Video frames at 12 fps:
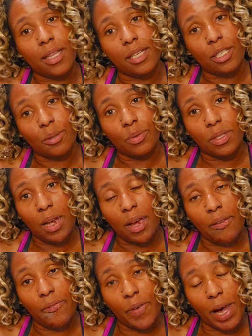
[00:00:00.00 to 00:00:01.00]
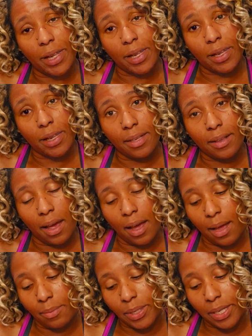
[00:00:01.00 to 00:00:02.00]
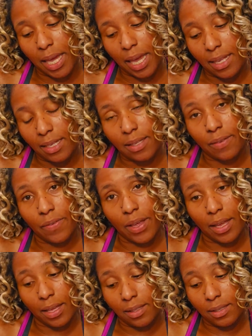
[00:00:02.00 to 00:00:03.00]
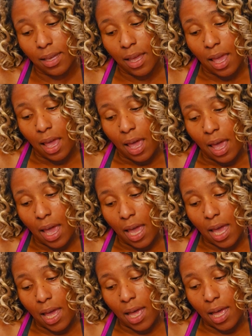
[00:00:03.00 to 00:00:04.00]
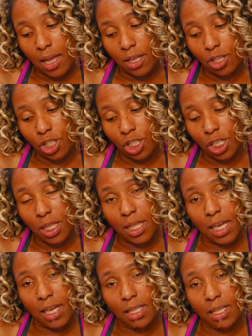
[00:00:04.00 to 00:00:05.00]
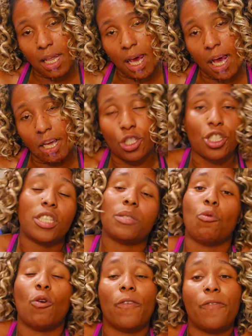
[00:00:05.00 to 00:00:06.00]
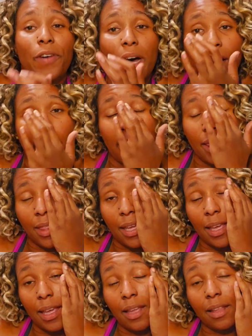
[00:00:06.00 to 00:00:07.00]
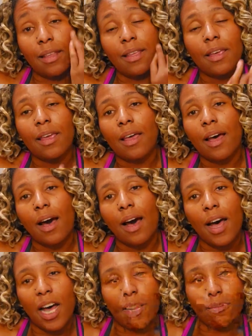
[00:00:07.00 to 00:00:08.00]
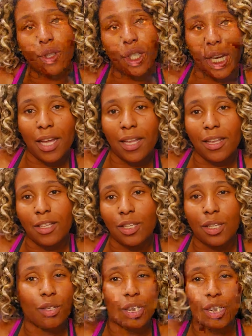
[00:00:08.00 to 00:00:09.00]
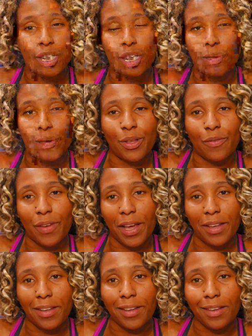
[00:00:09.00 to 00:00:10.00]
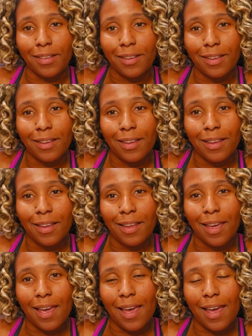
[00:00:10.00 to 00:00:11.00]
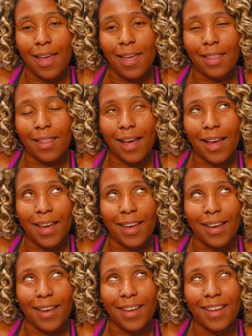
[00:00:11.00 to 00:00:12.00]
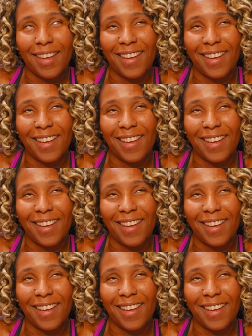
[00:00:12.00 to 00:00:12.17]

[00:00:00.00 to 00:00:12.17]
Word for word: that she was not invited um, to Katie's event, and she thinks that she's more fun than um, Shannon, so she should have been invited. And like,